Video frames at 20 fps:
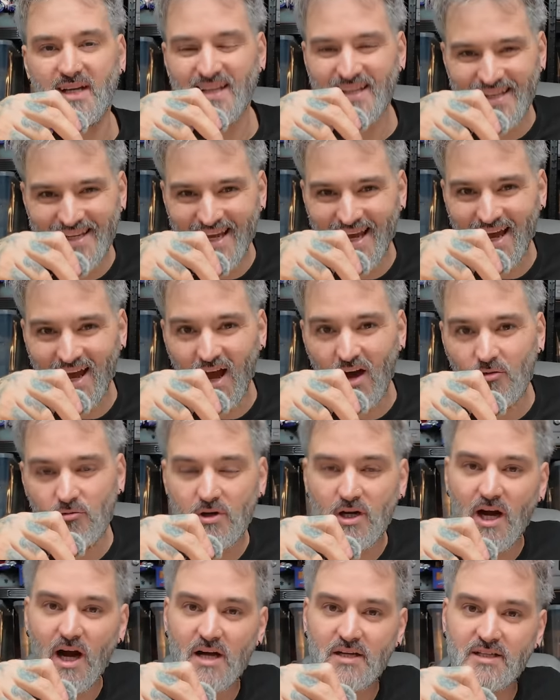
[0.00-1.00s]
in the air
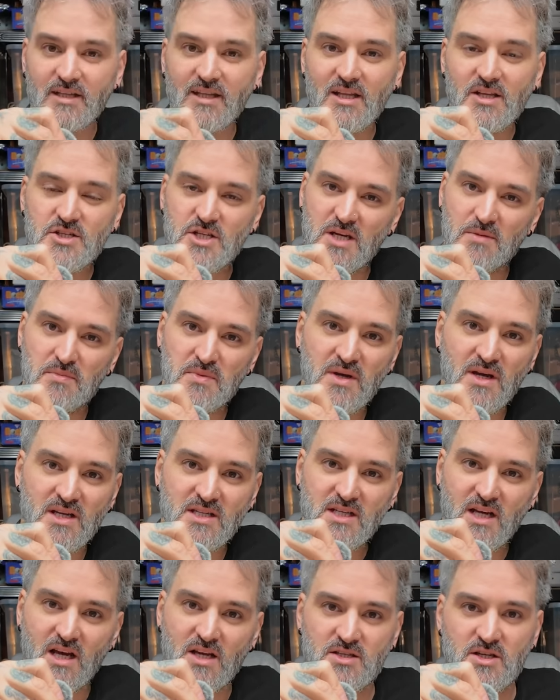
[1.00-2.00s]
regarding the
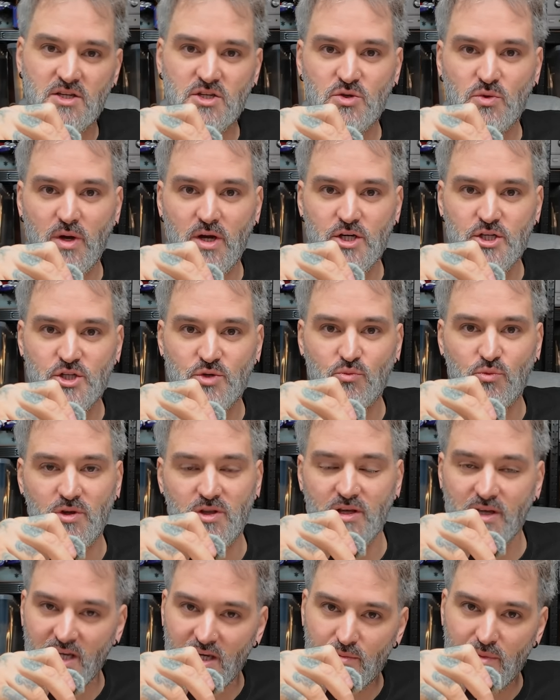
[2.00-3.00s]
GPSR situation
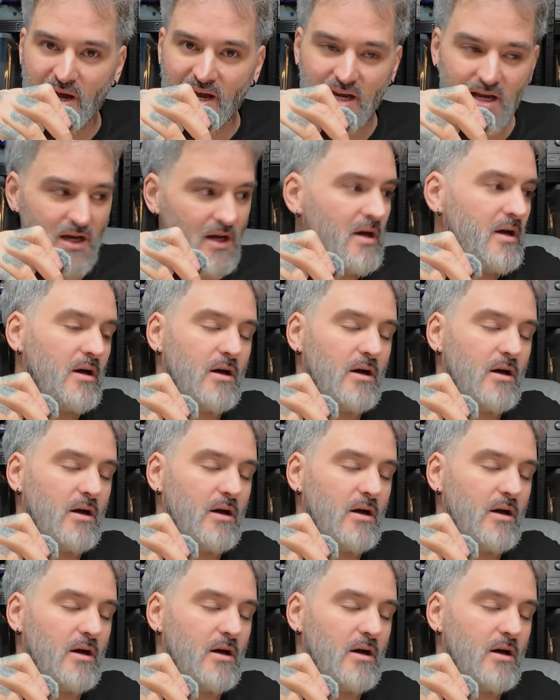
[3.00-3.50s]
with eBay,